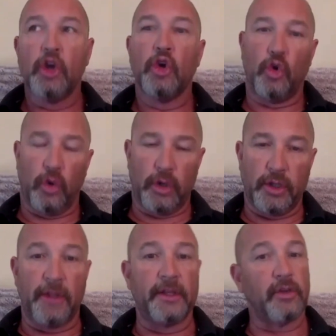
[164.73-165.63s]

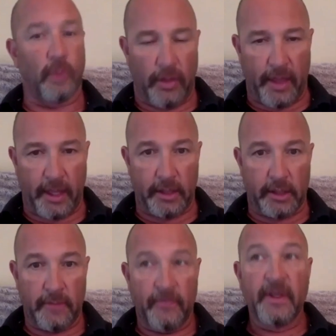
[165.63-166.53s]
Cortisol does three
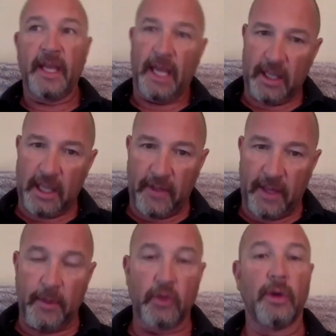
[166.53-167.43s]
things anti
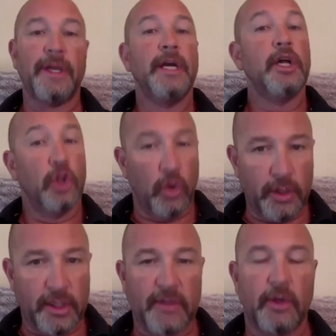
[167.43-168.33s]
inflammatory,
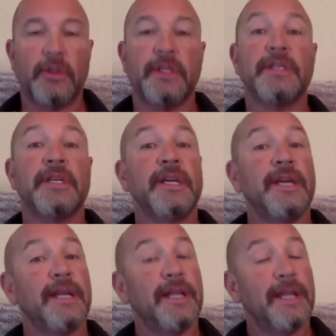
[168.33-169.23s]
leukocytosis,
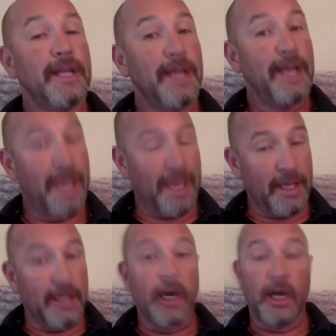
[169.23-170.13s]

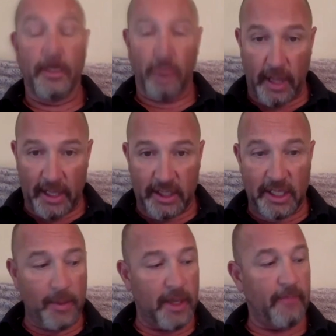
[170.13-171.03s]
and
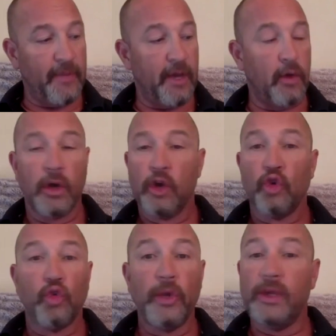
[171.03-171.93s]
hyperglycemia. Now,
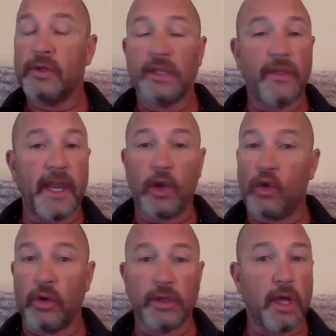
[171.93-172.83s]
we use synthetic
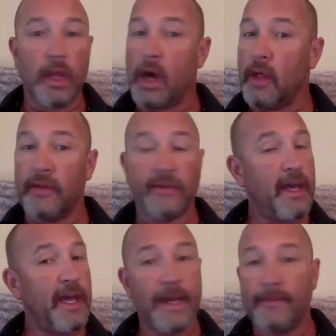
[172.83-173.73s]
cortisol all the
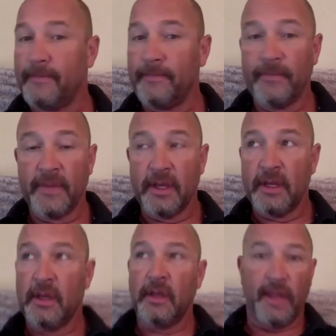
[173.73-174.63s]
time.
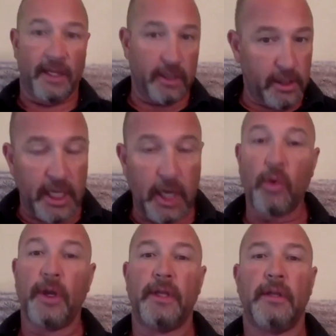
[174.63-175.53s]
That's a
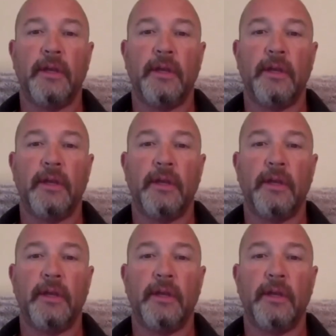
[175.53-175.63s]
steroid.